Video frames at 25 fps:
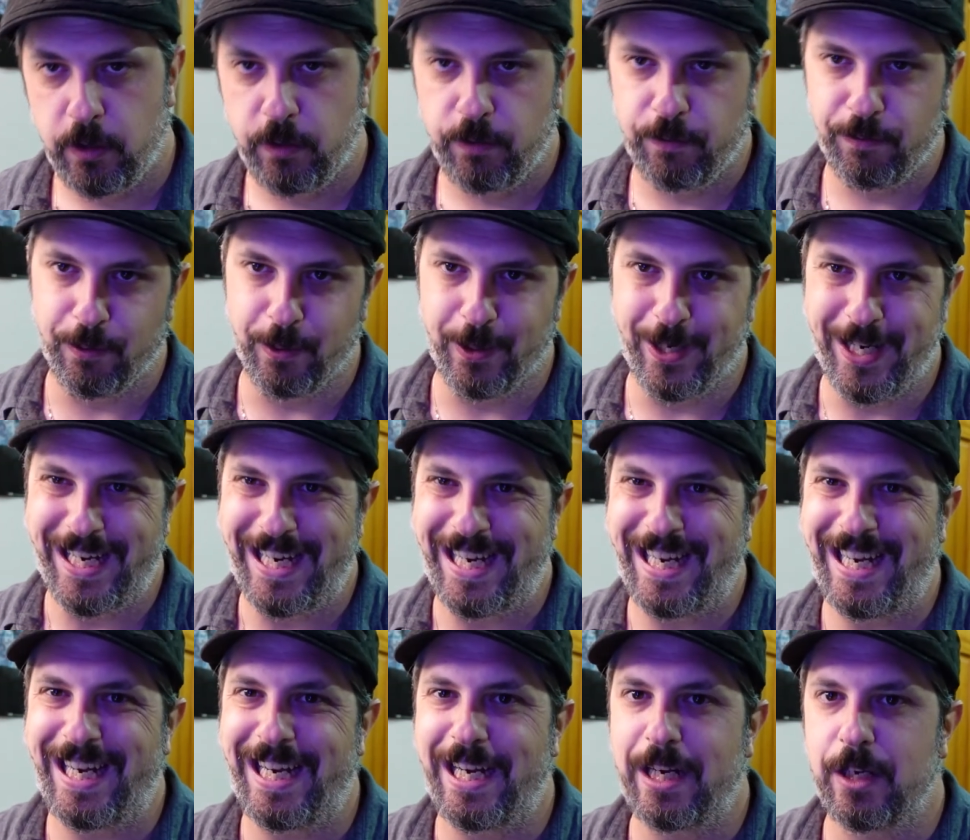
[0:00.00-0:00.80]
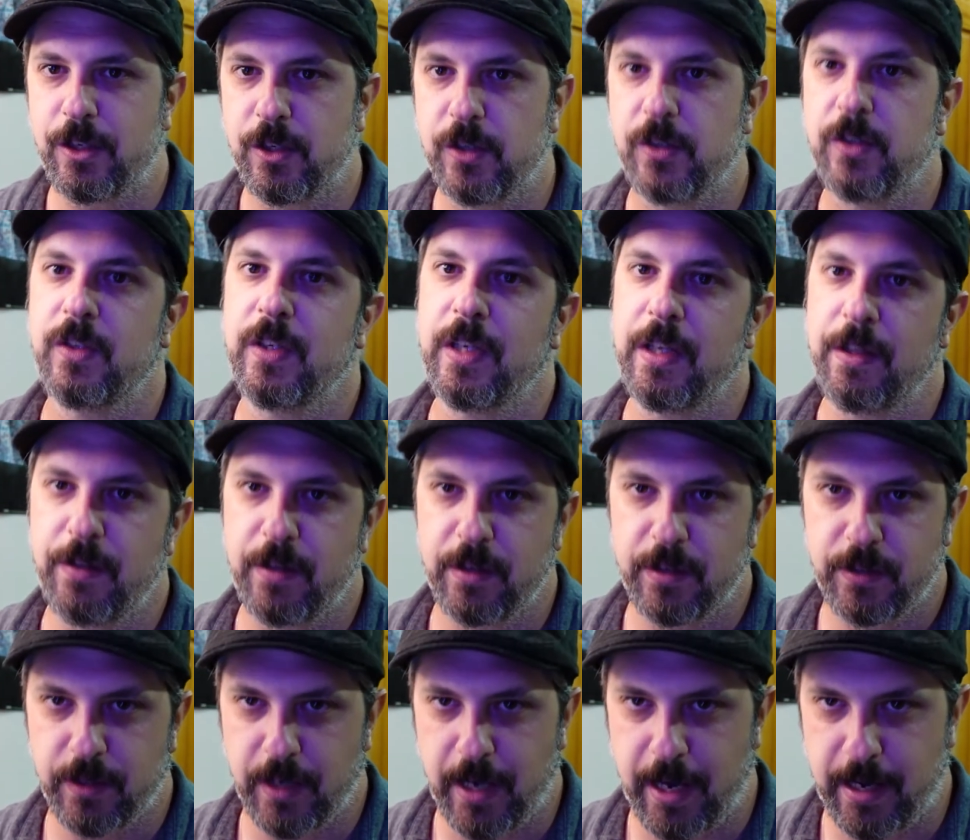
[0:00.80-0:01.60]
for each
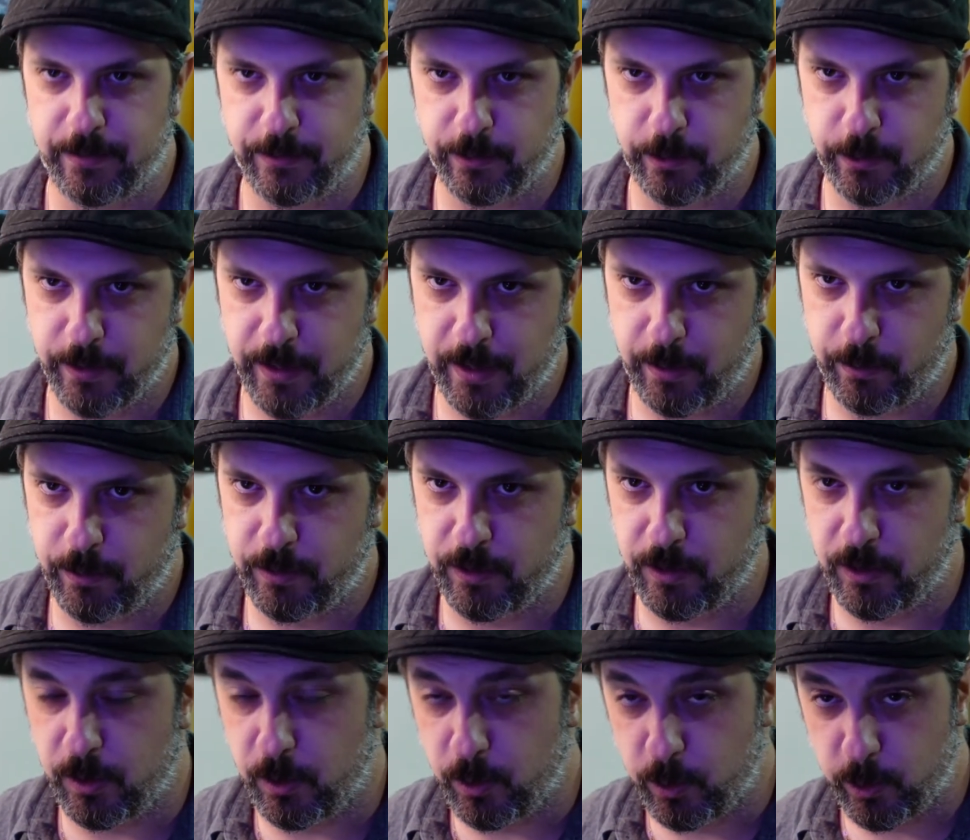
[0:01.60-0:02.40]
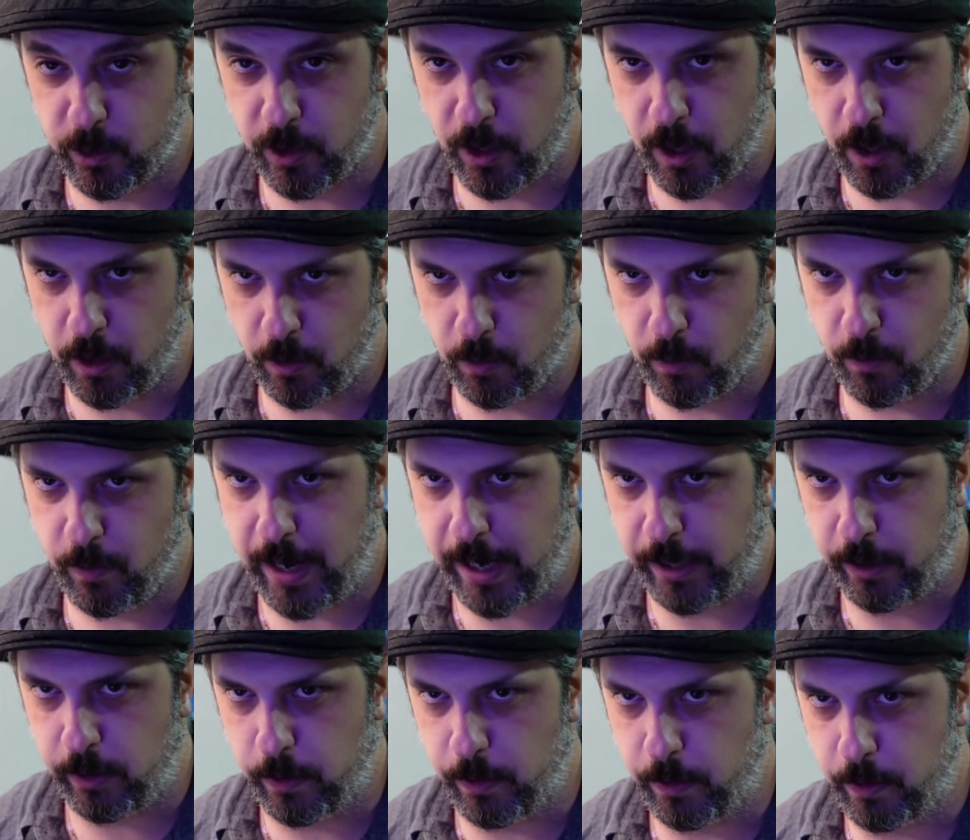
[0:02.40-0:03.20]
synthesizer that was used on a
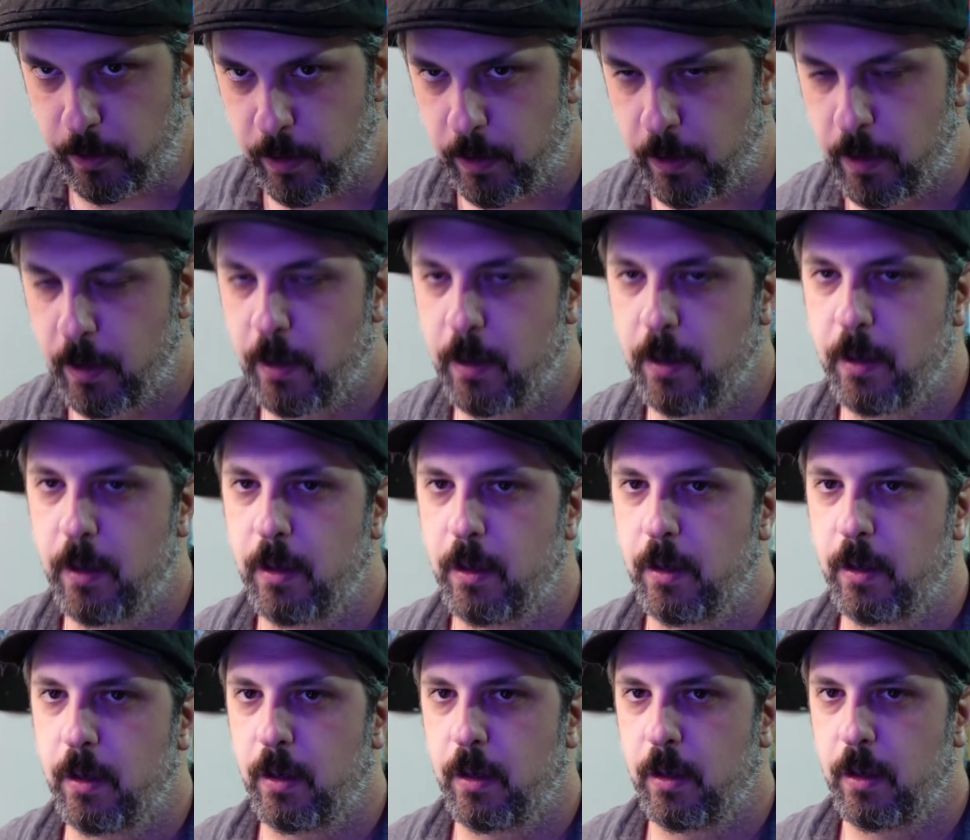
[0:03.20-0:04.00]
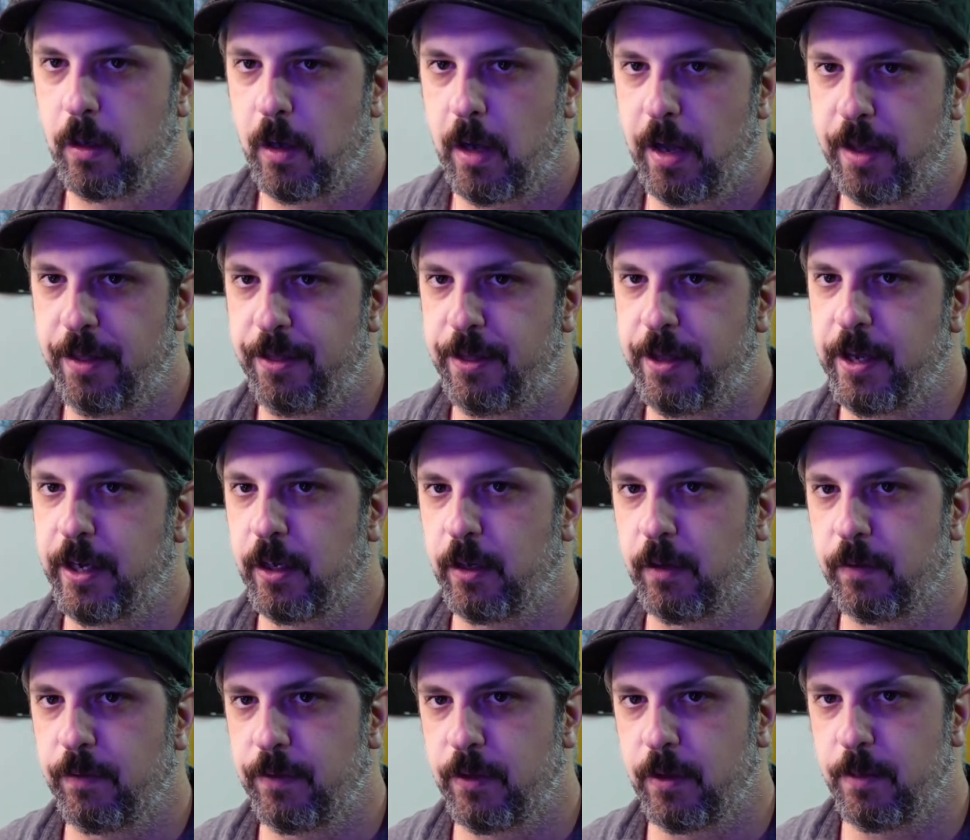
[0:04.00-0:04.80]
record. I
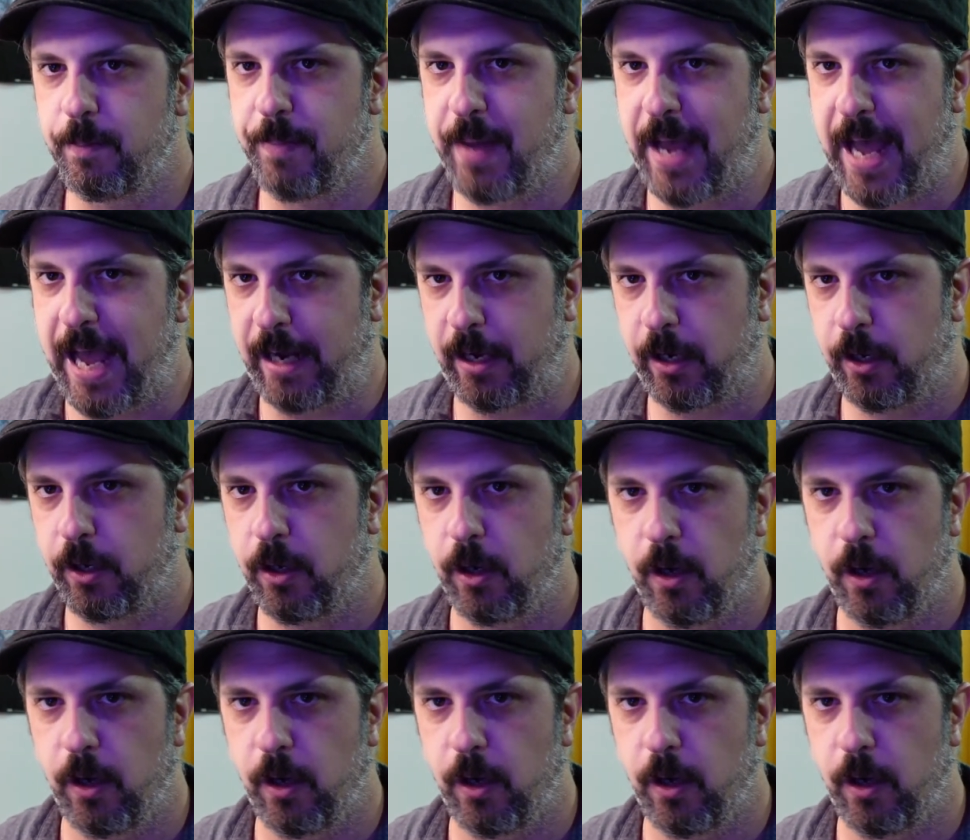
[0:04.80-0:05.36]
think of the back